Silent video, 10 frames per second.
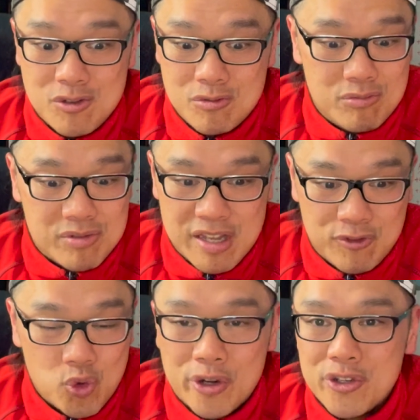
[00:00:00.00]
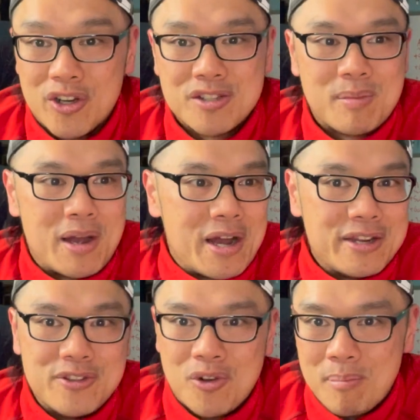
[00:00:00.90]
you save $200 a
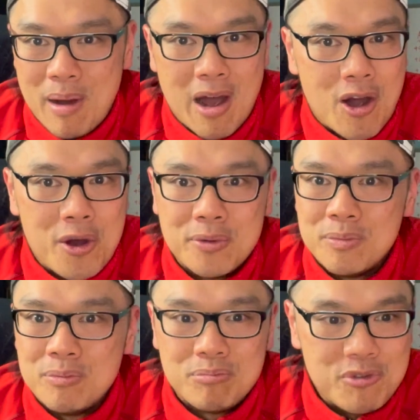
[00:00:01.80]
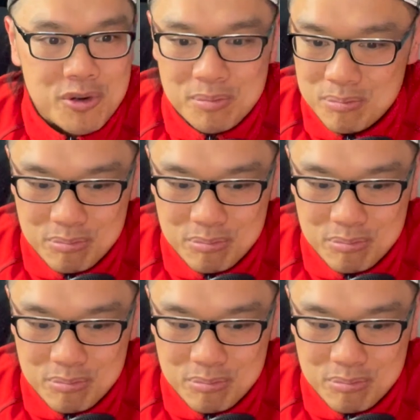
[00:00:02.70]
month, you compound, you know,